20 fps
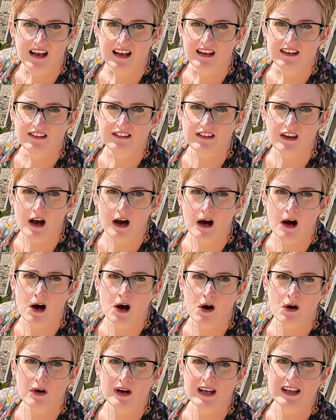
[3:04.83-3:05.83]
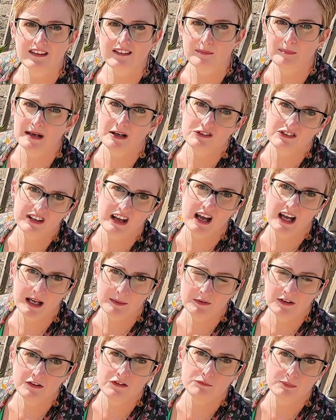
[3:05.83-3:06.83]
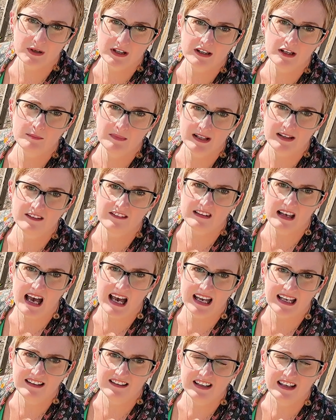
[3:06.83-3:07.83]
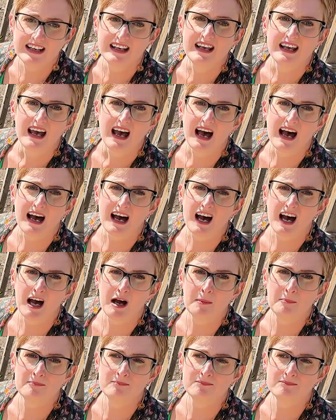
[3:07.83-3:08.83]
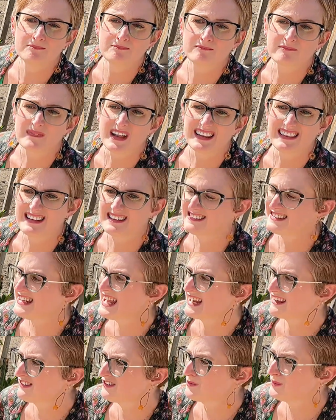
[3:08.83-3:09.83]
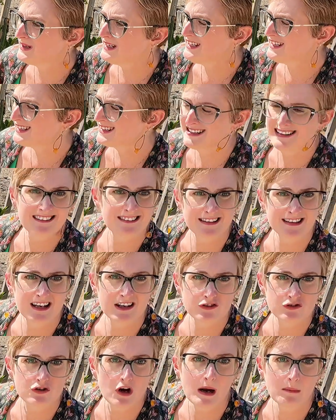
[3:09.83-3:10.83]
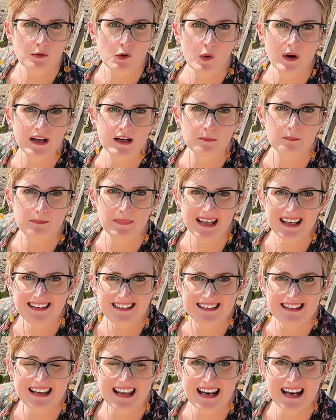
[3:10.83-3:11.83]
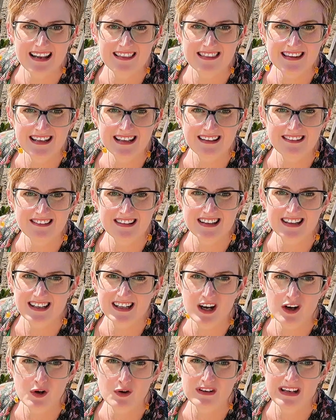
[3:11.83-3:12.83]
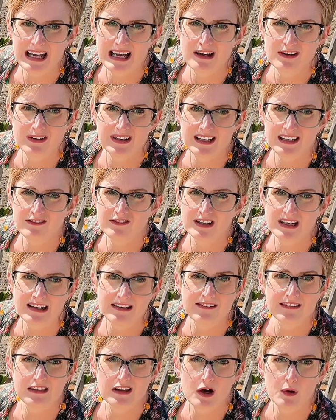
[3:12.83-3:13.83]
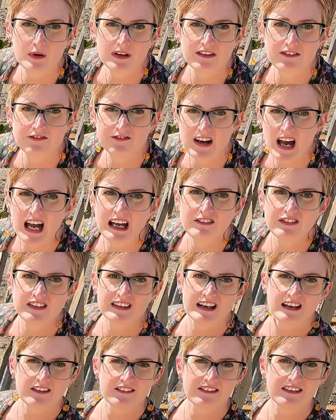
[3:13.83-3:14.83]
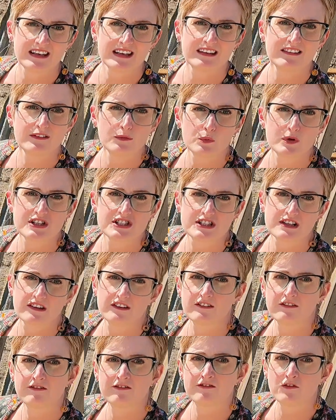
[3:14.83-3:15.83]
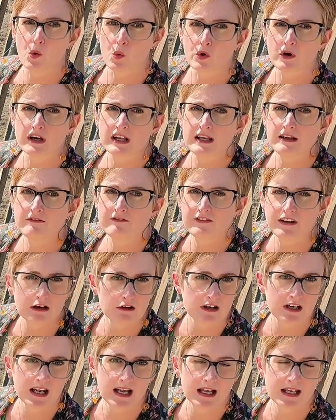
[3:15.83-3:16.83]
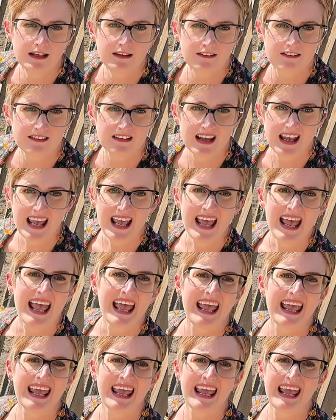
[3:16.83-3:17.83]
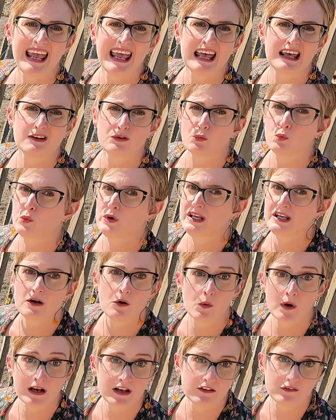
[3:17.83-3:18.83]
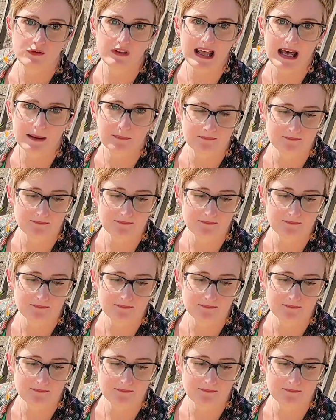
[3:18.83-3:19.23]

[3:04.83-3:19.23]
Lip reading: So it's about time to bring them inside. This next week, it is going to drop quite a bit, and I think it's going to go down even as low as 5 Celsius, which is 40 Fahrenheit, and we don't want to do that.